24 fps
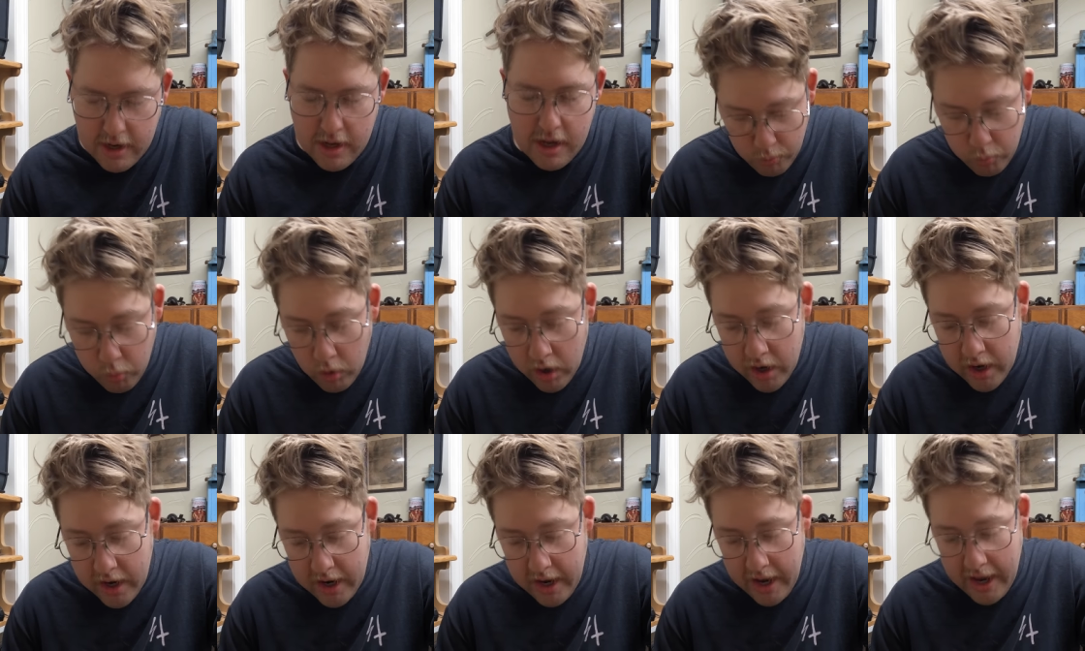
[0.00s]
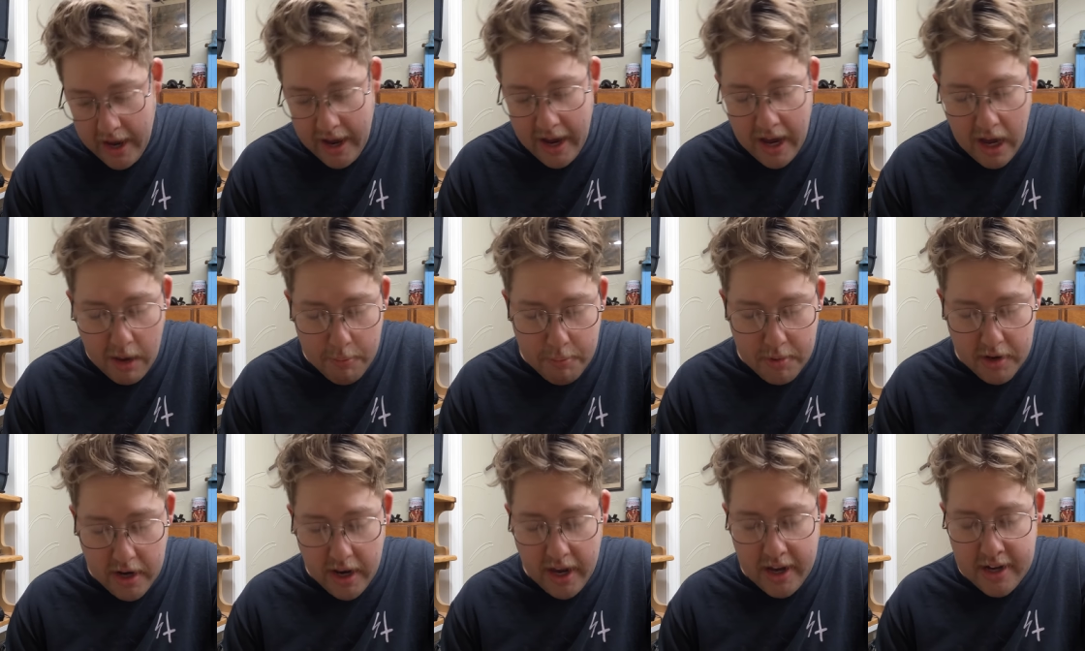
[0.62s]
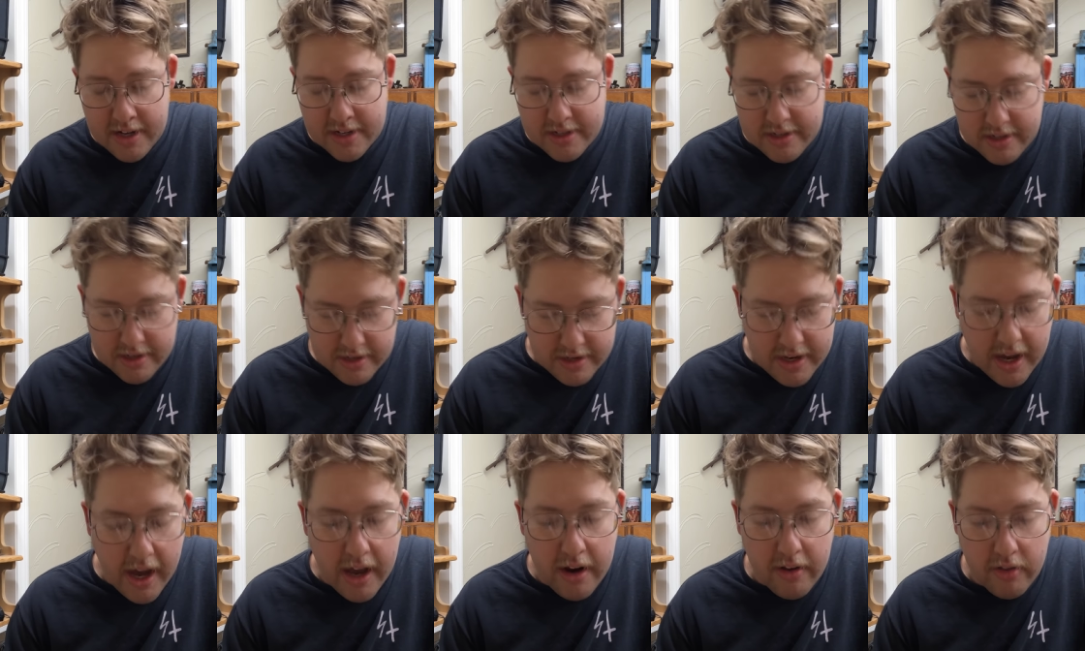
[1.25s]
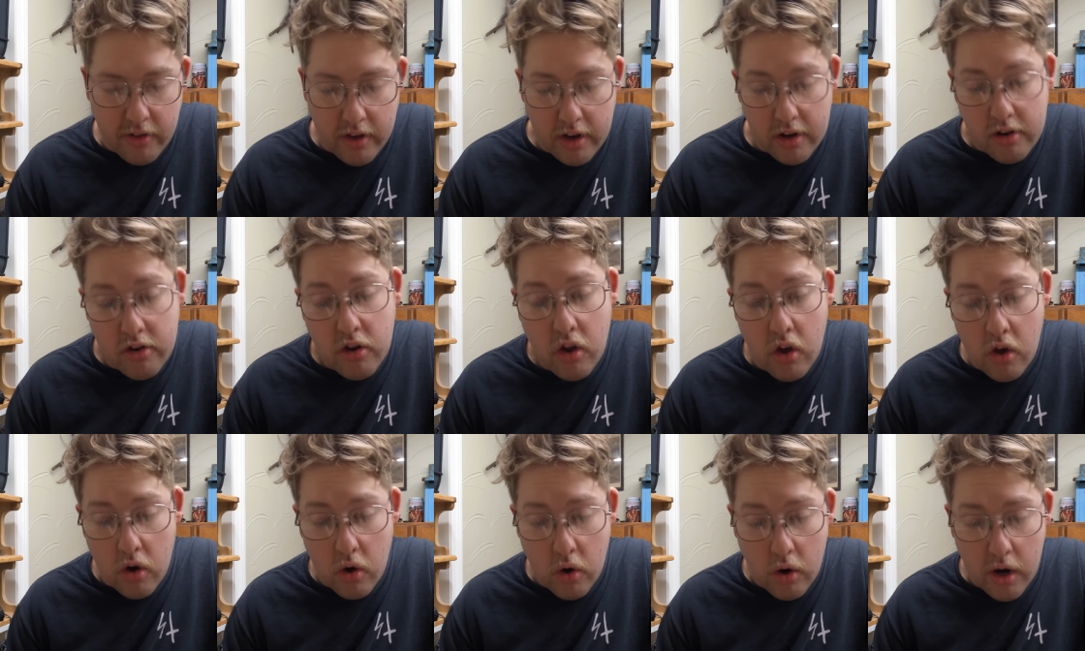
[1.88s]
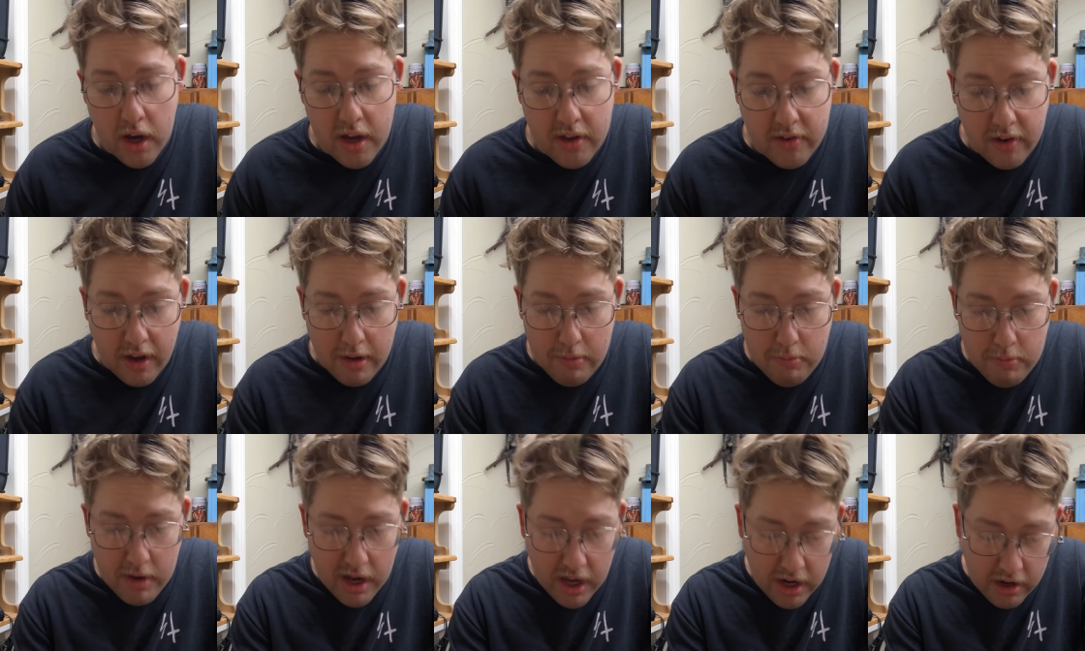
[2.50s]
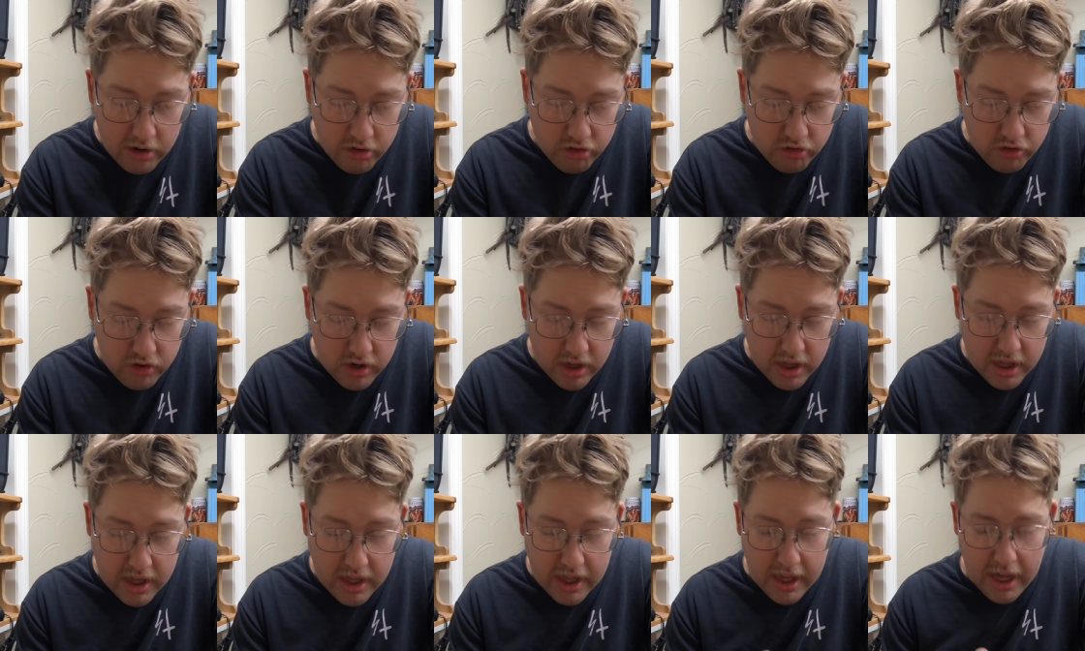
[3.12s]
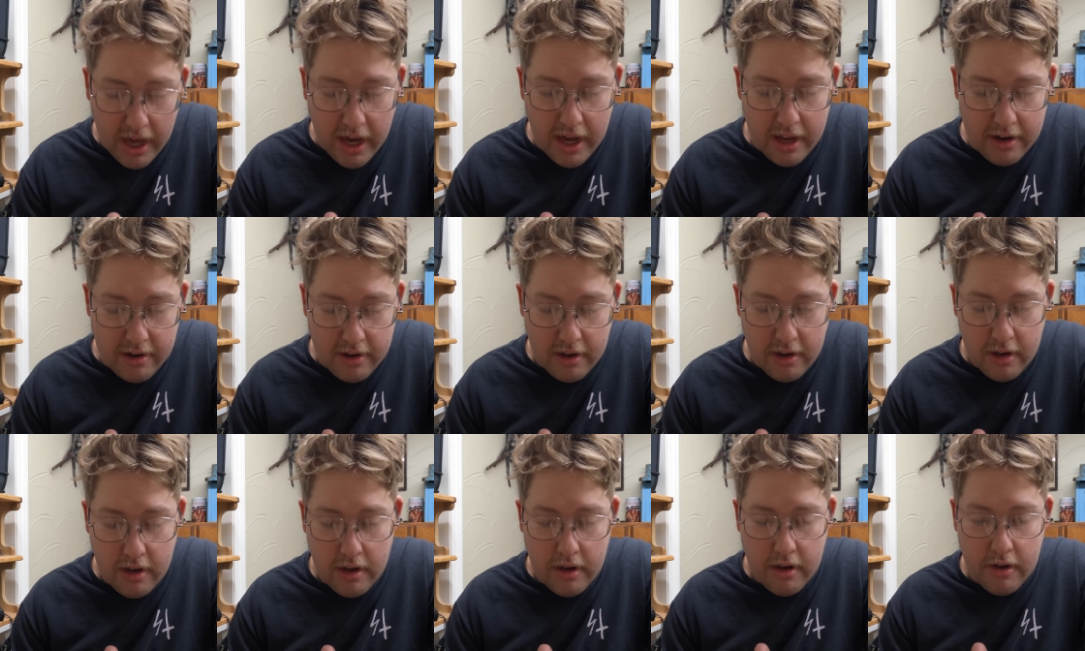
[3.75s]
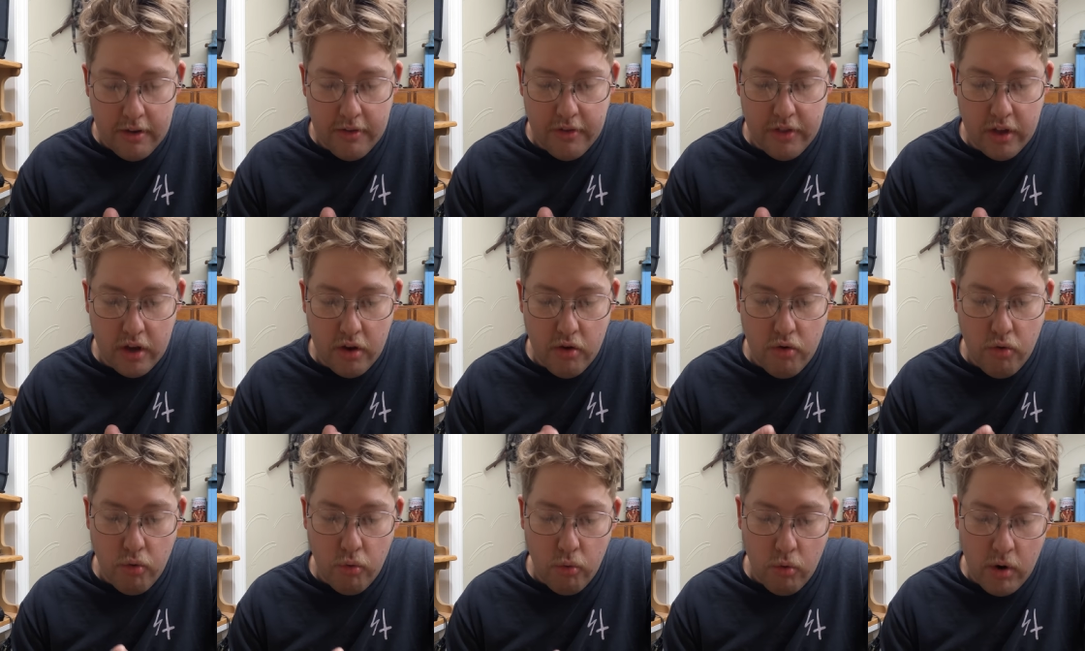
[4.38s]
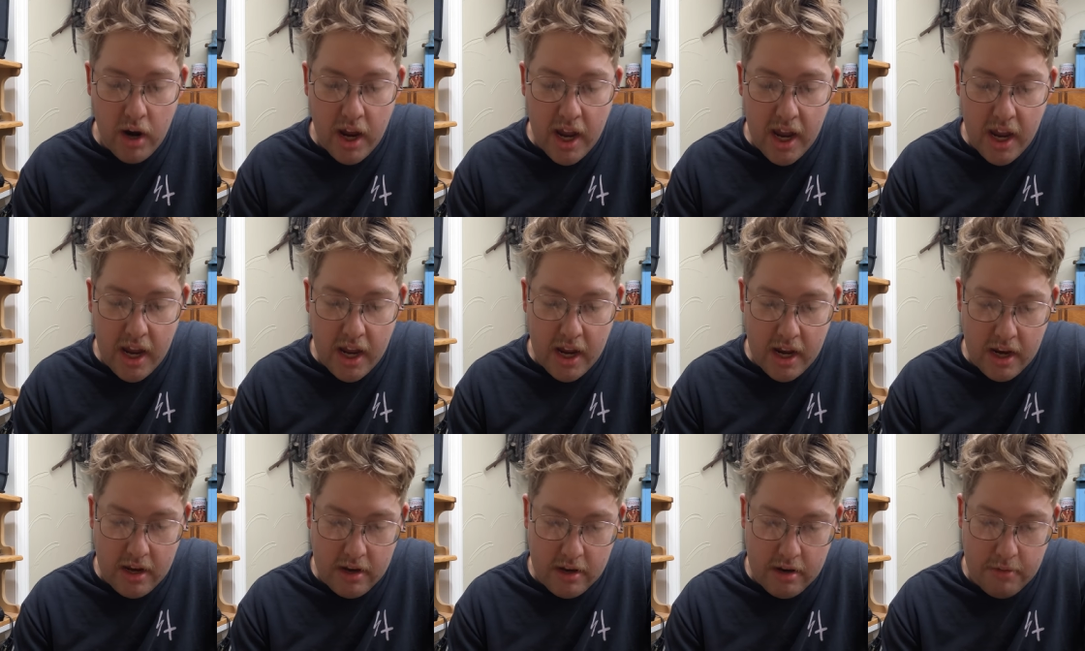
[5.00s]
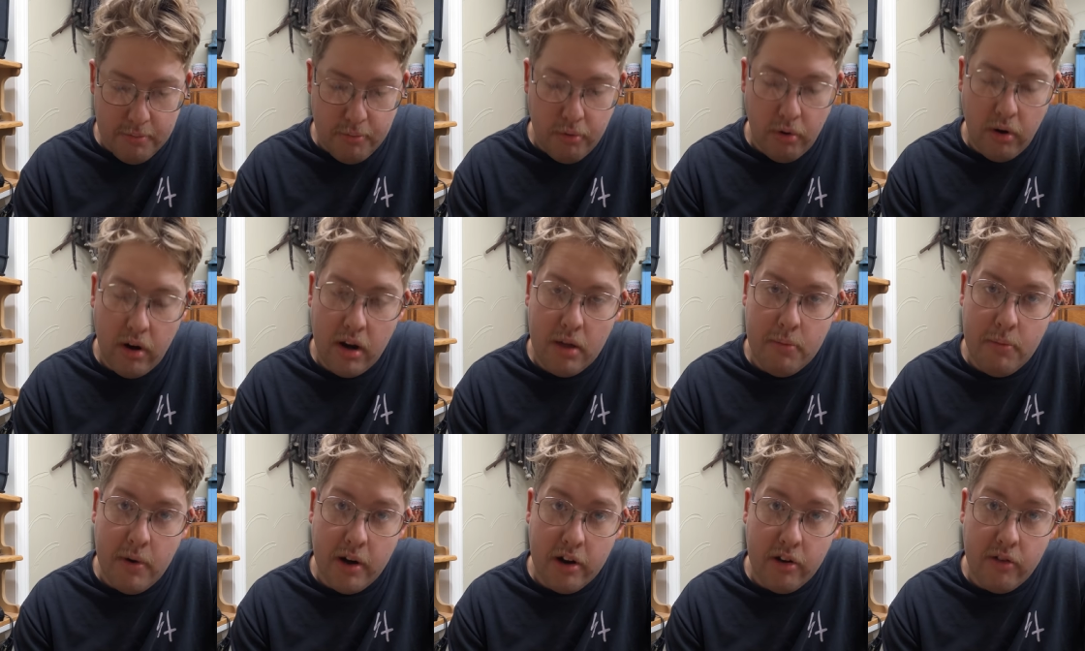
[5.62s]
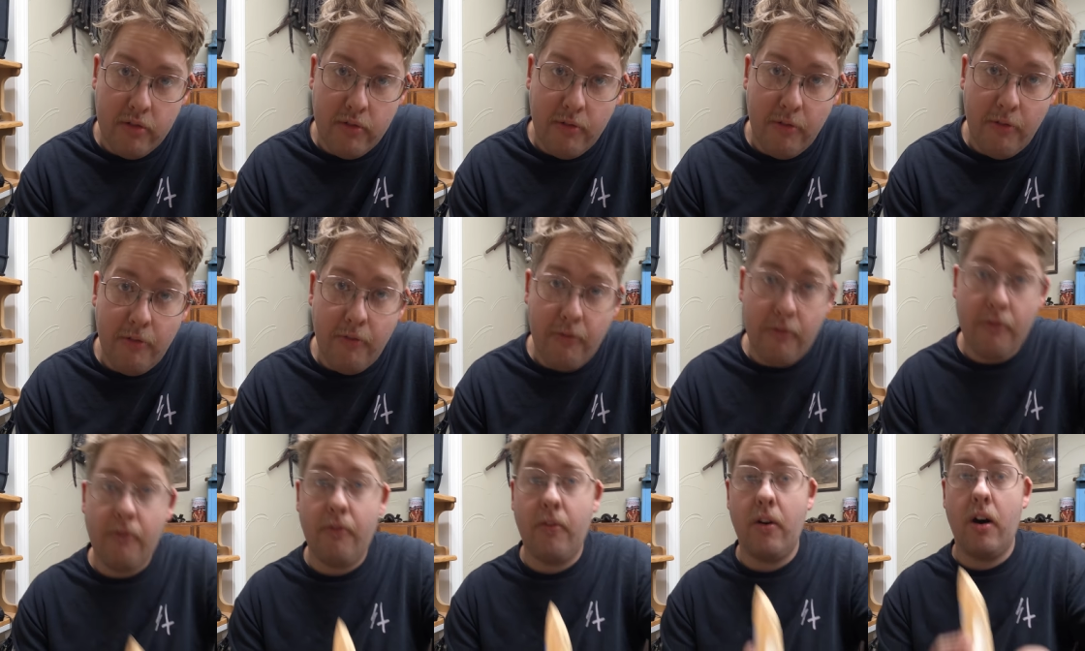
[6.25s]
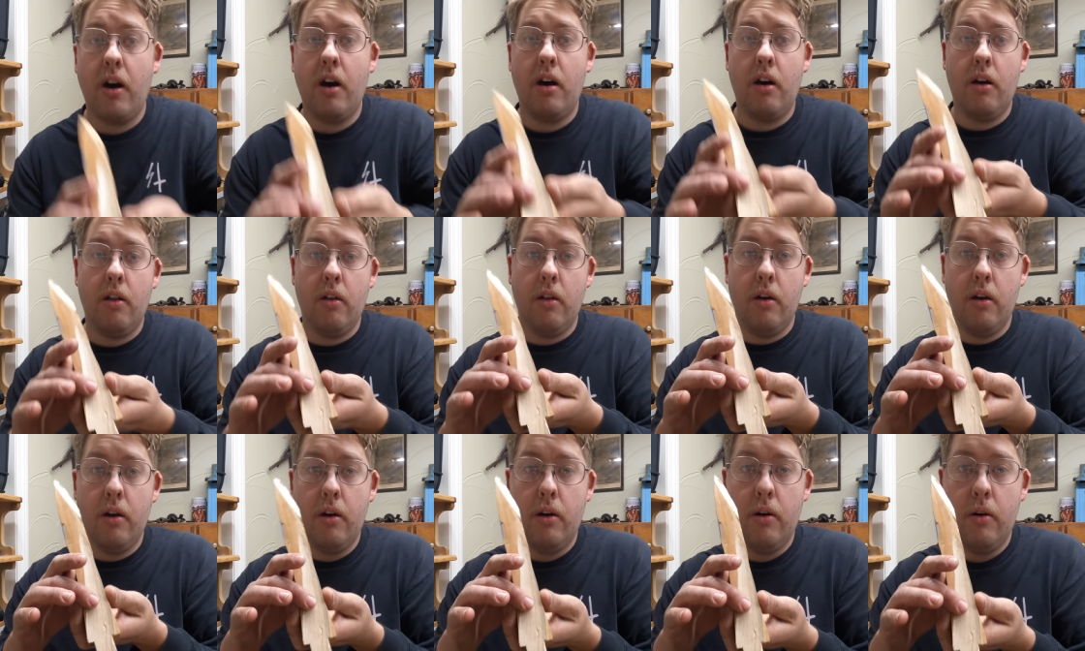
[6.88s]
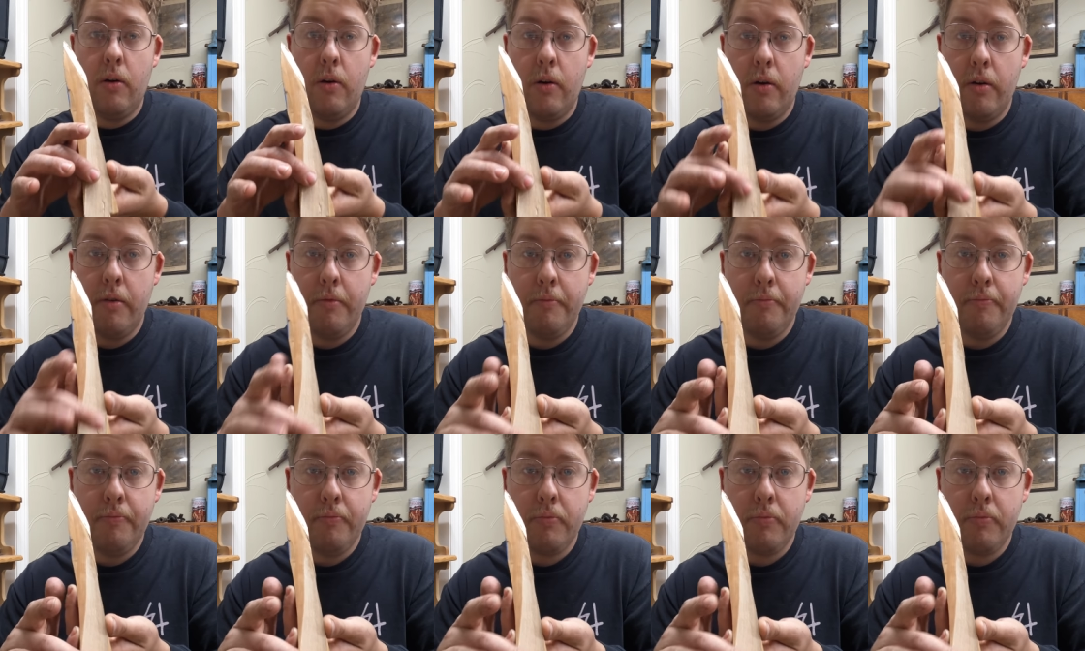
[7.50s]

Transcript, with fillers: What happened accidentally, too, is I managed to get the grain to pretty much follow